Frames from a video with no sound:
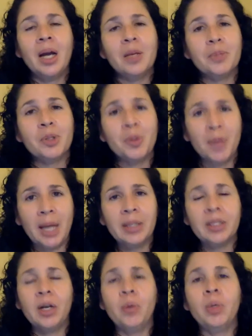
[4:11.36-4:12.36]
So
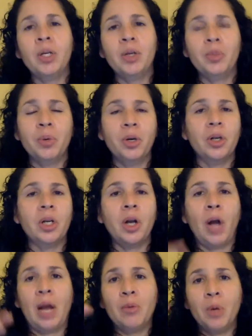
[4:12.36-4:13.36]
that's how we're going to work.
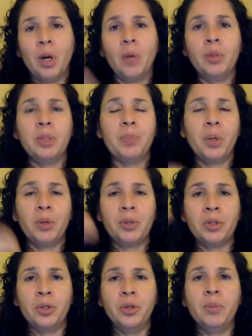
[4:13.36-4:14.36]
I will always
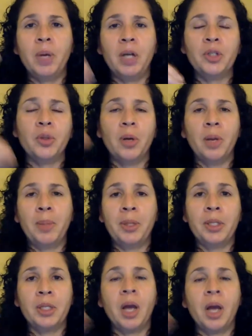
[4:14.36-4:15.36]
post the new module up at
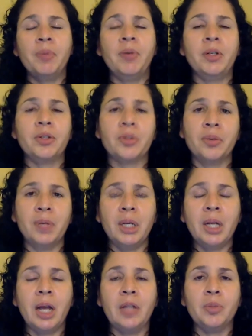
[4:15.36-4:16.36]
the top of our
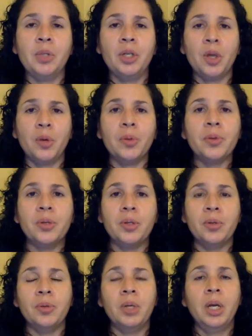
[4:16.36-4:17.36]
screen as we go
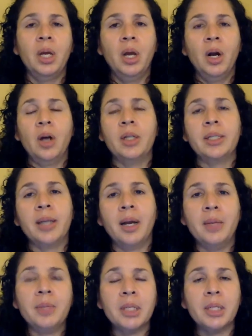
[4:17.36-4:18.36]
through our
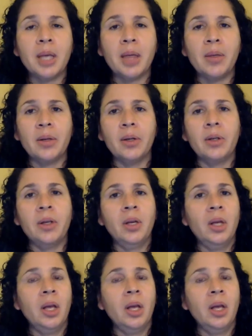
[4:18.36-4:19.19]
time together.